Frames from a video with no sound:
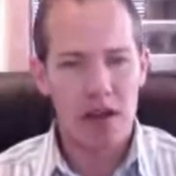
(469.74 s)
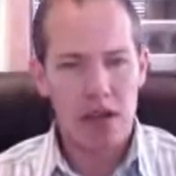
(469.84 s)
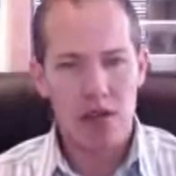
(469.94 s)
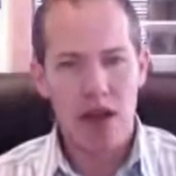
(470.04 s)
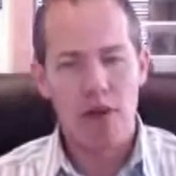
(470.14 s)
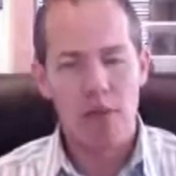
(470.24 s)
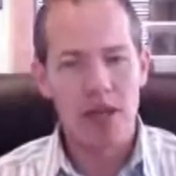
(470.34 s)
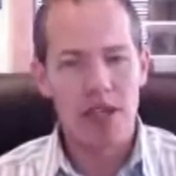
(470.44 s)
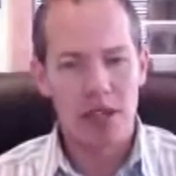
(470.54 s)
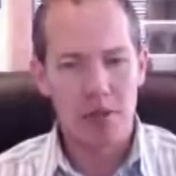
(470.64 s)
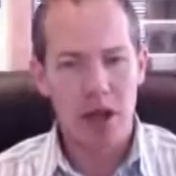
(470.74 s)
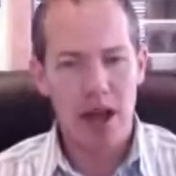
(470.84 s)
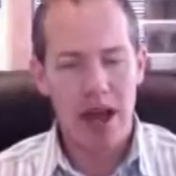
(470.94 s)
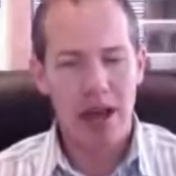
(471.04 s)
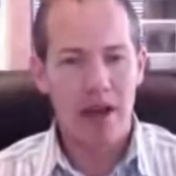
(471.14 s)
Do you have a business
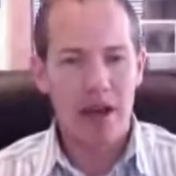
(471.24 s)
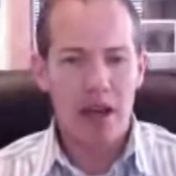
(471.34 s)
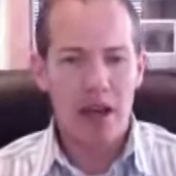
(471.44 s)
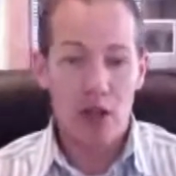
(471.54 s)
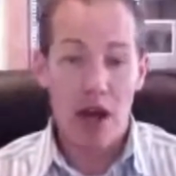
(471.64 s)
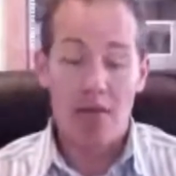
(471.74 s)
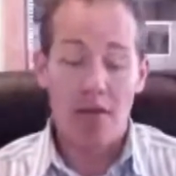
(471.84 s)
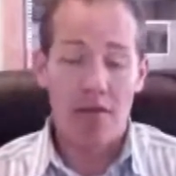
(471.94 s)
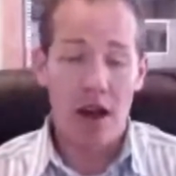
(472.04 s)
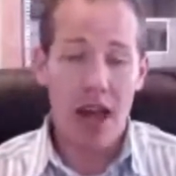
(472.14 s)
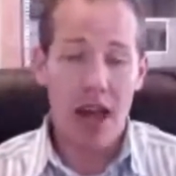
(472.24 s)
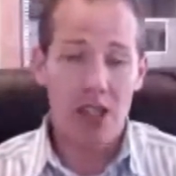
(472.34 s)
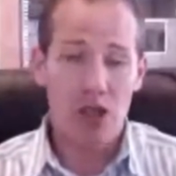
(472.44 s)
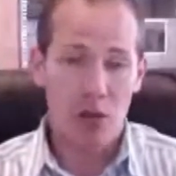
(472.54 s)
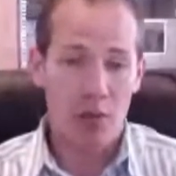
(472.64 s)
plan? Do you have a
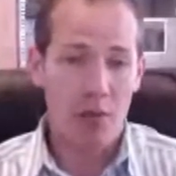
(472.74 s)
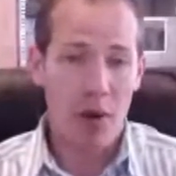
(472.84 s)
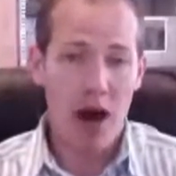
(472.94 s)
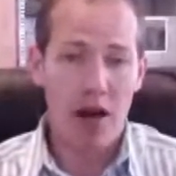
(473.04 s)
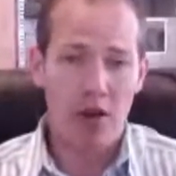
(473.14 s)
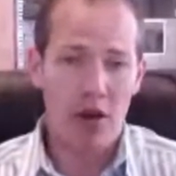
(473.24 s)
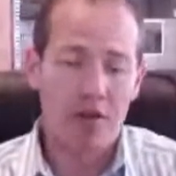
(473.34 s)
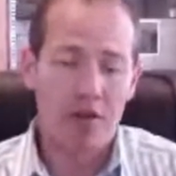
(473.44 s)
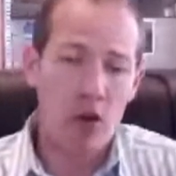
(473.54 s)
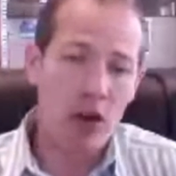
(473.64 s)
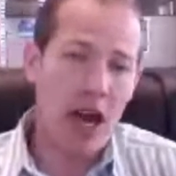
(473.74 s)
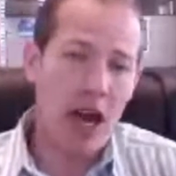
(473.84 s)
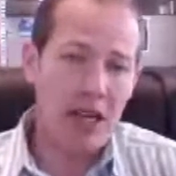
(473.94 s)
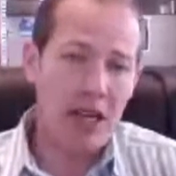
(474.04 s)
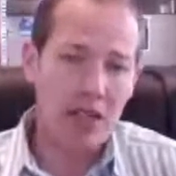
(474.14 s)
financial model that
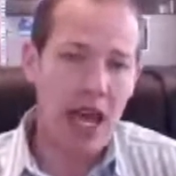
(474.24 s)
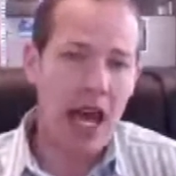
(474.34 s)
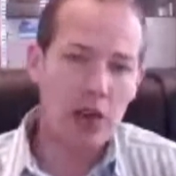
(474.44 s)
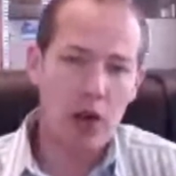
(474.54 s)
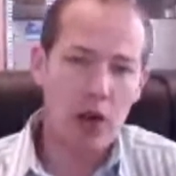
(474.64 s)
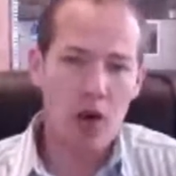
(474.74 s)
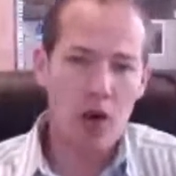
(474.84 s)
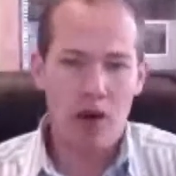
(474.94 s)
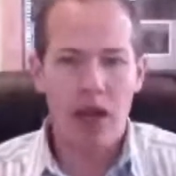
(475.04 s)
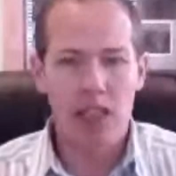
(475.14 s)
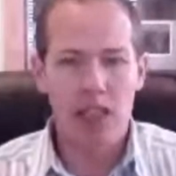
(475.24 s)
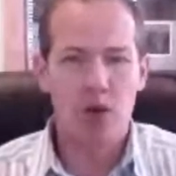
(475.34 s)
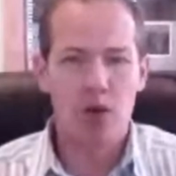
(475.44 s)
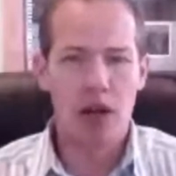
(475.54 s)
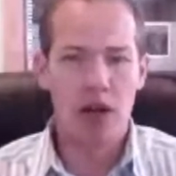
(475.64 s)
forecasts cash flow over the next
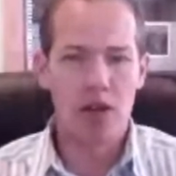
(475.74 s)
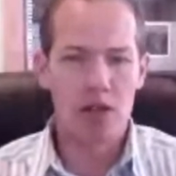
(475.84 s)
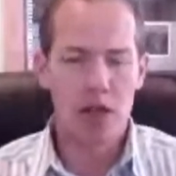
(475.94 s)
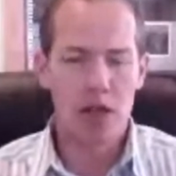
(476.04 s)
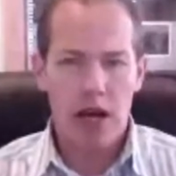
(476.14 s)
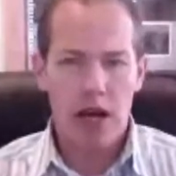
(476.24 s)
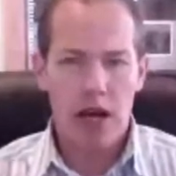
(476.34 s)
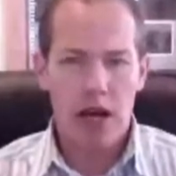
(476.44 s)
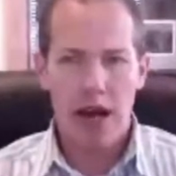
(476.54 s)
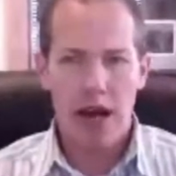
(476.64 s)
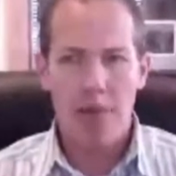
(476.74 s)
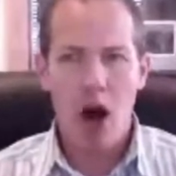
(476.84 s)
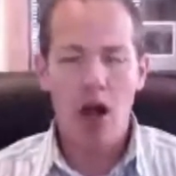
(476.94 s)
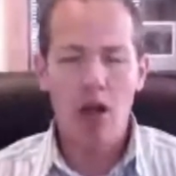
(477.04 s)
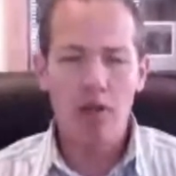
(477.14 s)
few years? Um,
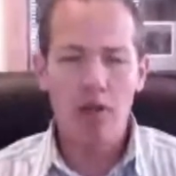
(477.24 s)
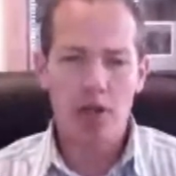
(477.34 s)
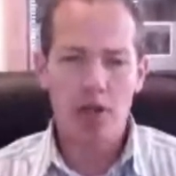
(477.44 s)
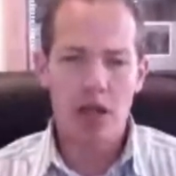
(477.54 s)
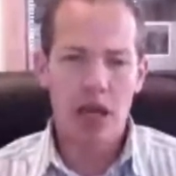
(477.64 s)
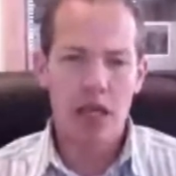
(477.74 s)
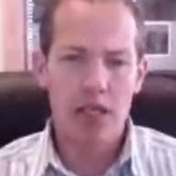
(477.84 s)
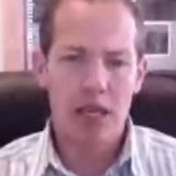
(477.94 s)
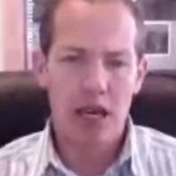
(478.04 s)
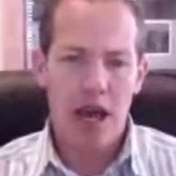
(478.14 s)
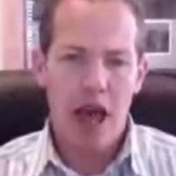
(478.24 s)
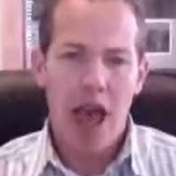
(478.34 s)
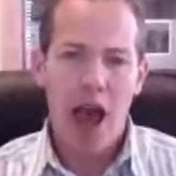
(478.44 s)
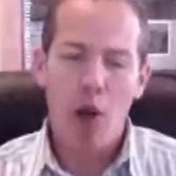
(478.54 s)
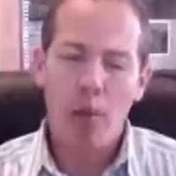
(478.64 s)
all of those things
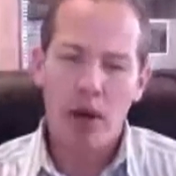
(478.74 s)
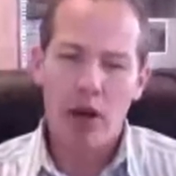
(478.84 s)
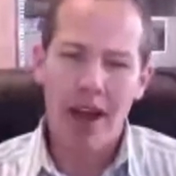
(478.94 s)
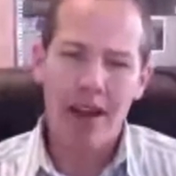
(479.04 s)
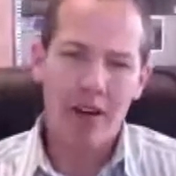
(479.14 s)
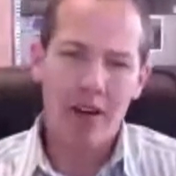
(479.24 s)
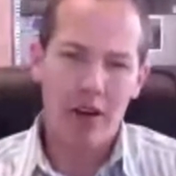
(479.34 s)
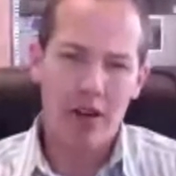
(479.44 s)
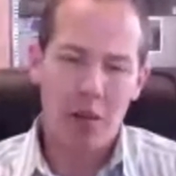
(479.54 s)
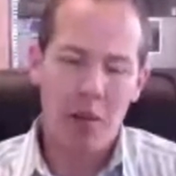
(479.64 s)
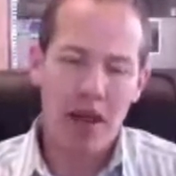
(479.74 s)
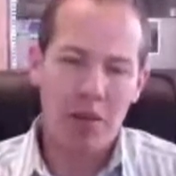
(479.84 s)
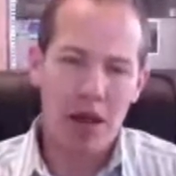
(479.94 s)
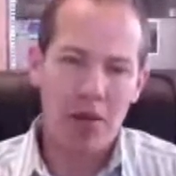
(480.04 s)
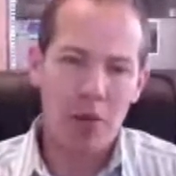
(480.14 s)
help a lender to
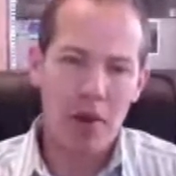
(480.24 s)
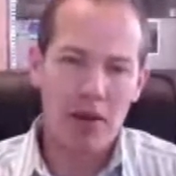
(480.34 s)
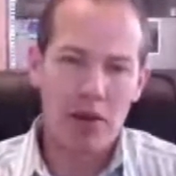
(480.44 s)
make be able to make